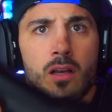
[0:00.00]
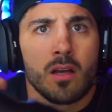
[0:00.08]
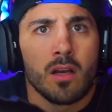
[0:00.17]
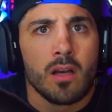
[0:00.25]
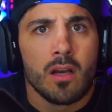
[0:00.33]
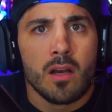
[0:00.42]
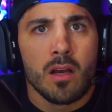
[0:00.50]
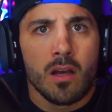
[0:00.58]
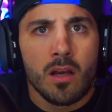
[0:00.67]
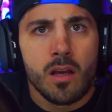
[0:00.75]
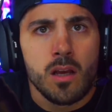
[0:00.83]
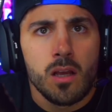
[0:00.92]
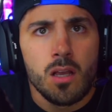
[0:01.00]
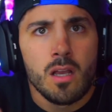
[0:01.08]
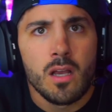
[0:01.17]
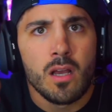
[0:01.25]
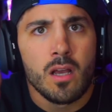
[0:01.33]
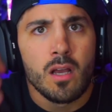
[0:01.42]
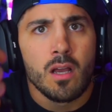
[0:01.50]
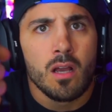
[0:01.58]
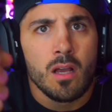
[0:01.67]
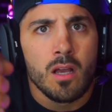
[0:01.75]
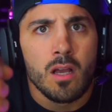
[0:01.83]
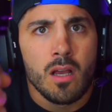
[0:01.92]

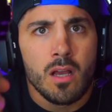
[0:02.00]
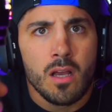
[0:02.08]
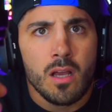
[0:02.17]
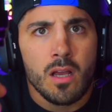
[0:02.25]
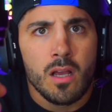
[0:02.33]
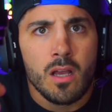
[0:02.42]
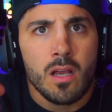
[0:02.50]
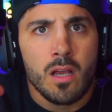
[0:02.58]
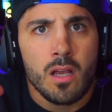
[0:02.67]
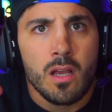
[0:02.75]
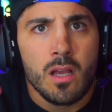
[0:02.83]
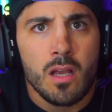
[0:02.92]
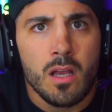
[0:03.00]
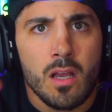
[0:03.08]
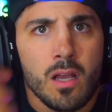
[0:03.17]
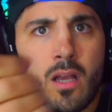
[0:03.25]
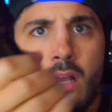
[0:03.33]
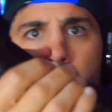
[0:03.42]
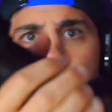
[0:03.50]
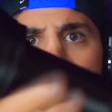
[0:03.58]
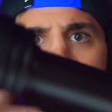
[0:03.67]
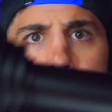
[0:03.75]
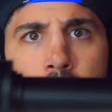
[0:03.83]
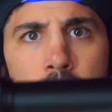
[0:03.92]

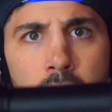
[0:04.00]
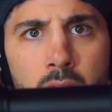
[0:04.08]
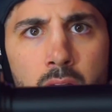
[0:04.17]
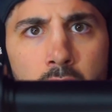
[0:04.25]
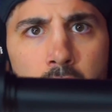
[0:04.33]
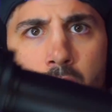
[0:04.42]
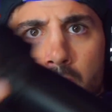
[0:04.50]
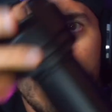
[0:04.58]
[no speech]